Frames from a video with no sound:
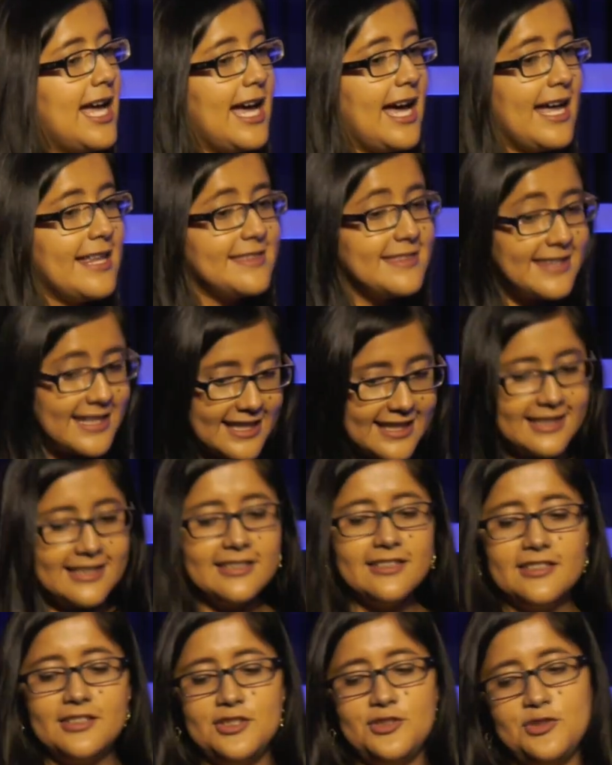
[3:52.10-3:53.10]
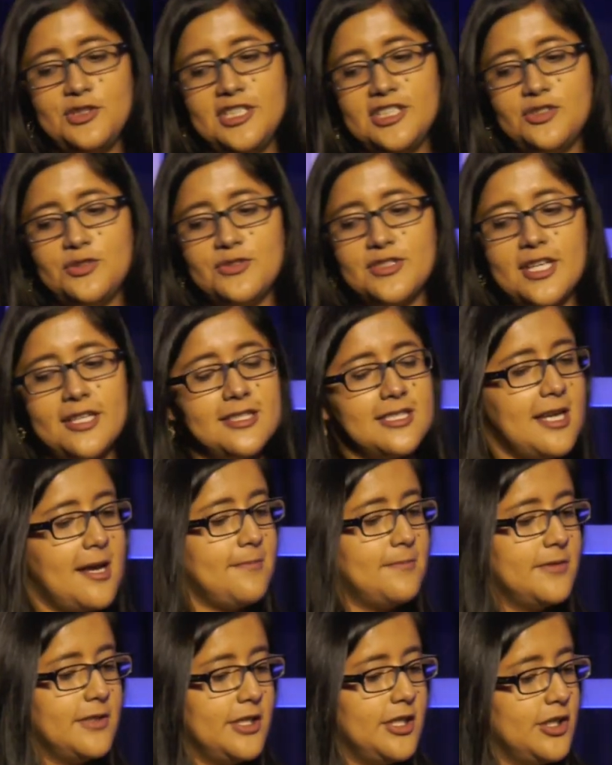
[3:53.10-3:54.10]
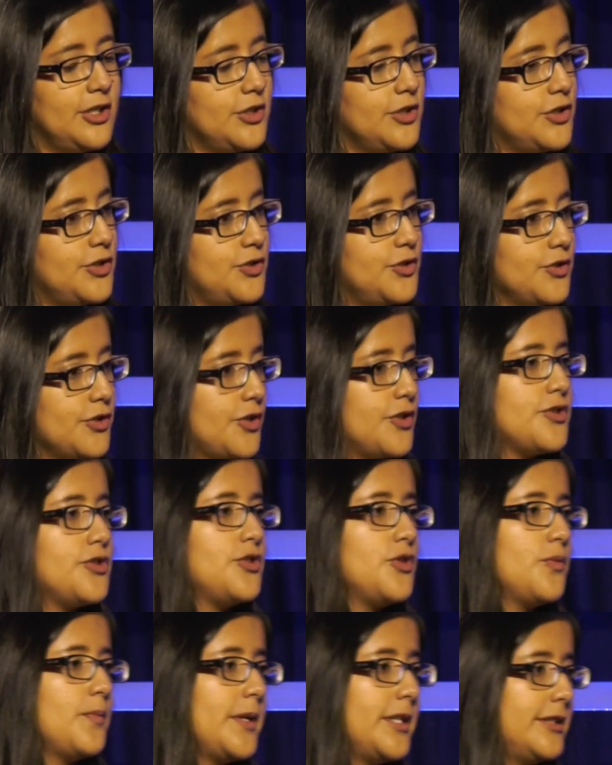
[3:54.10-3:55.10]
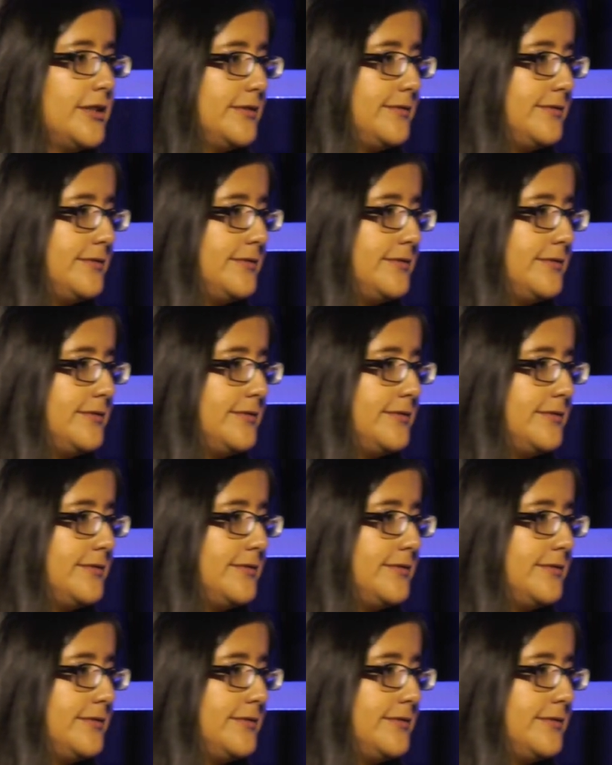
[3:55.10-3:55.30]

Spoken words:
and then you need to set up your consumer.